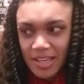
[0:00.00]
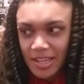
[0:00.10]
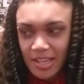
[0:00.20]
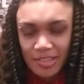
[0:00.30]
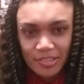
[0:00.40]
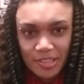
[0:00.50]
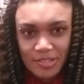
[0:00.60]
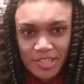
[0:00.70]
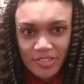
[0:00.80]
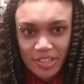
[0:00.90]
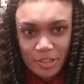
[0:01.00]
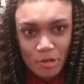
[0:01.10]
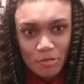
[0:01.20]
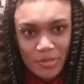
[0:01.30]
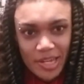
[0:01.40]
Hell, there was even a
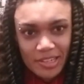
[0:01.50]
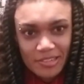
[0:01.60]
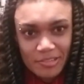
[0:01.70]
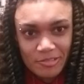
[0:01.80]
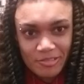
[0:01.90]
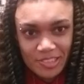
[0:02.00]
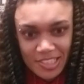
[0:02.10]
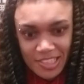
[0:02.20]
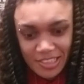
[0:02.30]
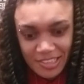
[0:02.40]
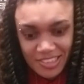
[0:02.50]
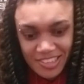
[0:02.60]
goat man who was like